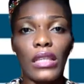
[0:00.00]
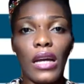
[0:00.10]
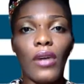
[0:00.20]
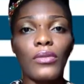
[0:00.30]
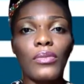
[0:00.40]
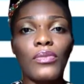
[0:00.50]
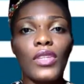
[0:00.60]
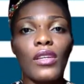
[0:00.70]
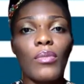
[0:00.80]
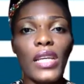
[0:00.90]
down.
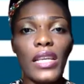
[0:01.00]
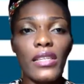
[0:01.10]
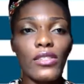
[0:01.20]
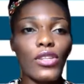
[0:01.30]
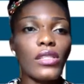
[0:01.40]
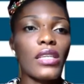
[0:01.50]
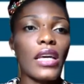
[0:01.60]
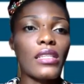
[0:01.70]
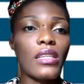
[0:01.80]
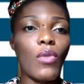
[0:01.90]
Please, just
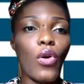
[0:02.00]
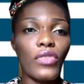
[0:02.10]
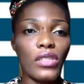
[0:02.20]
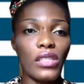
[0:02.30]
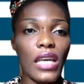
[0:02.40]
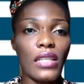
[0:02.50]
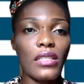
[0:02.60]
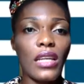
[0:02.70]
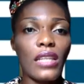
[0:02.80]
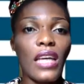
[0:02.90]
get him off the set.
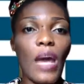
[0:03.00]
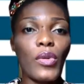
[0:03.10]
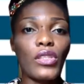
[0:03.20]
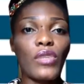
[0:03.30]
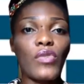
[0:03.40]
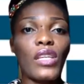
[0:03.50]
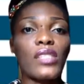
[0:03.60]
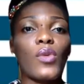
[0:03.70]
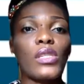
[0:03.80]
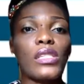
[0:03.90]
That happened even as
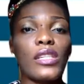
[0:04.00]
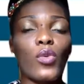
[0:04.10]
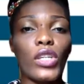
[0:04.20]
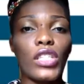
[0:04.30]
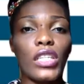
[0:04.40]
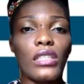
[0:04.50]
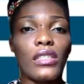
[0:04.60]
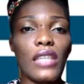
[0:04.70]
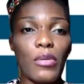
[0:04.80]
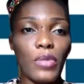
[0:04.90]
I was still watching the
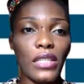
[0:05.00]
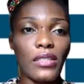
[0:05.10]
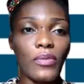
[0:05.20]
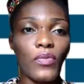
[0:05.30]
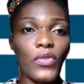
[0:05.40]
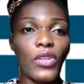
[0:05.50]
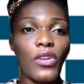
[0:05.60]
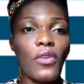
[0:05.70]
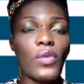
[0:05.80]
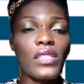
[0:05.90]
segment.
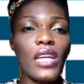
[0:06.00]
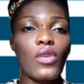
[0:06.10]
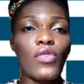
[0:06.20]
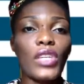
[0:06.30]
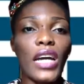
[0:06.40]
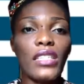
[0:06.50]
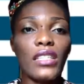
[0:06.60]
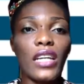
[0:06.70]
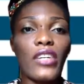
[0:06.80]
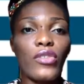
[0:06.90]
We stayed overnight in
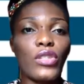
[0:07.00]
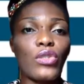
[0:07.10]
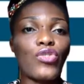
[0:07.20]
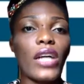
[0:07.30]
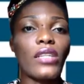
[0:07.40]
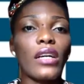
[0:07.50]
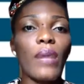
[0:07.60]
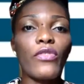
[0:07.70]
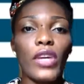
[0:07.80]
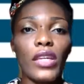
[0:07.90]
Nigeria to try to
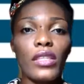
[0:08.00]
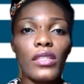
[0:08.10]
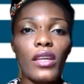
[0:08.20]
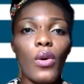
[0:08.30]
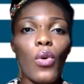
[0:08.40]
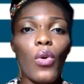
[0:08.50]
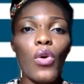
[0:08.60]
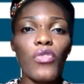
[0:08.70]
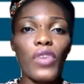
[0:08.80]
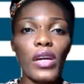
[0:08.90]
calm things,
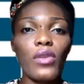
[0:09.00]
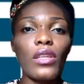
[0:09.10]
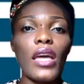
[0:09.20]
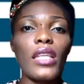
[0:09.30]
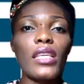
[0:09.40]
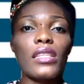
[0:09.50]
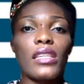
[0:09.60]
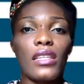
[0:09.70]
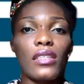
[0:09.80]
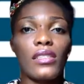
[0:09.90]
offer any
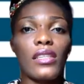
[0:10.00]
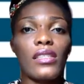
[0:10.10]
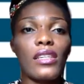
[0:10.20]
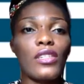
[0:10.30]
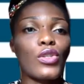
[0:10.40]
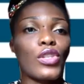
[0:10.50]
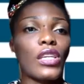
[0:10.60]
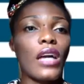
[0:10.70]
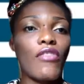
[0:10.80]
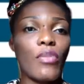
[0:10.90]
needed assistance to the
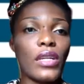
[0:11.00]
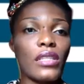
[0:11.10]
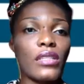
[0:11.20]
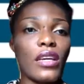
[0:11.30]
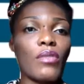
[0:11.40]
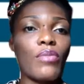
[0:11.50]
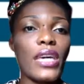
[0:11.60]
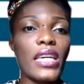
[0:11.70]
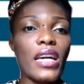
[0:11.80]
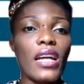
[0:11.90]
government, and
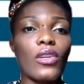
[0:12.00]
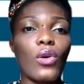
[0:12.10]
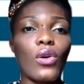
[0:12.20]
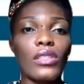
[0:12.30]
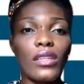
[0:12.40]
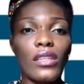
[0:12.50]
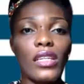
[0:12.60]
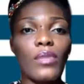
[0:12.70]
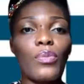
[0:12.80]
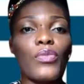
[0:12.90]
make an
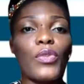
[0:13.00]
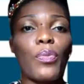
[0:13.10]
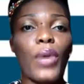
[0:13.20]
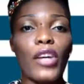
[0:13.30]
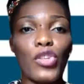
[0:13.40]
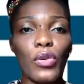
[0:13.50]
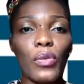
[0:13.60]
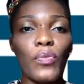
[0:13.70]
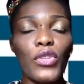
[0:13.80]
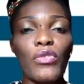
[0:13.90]
orderly departure
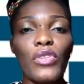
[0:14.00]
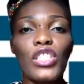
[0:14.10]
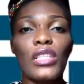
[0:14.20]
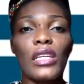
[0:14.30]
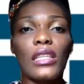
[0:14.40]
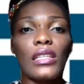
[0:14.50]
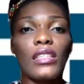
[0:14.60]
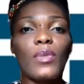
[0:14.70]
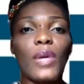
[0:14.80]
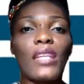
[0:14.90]
Fortunately,
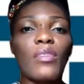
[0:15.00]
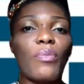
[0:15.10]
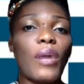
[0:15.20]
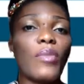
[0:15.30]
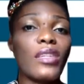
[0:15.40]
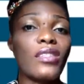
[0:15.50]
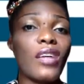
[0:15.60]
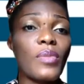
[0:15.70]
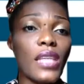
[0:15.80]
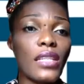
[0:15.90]
despite the public's
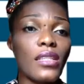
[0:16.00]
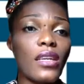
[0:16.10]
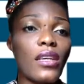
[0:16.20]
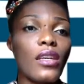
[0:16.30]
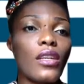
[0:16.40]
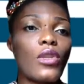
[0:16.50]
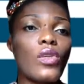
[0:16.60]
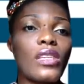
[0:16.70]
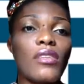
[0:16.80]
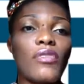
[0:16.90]
upset, no
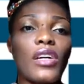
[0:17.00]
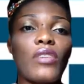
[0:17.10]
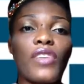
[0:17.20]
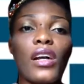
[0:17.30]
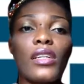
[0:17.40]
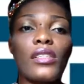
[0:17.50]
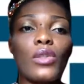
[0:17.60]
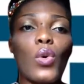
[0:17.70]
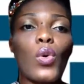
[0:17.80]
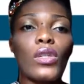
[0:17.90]
significant violence
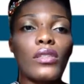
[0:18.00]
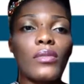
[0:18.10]
occurred.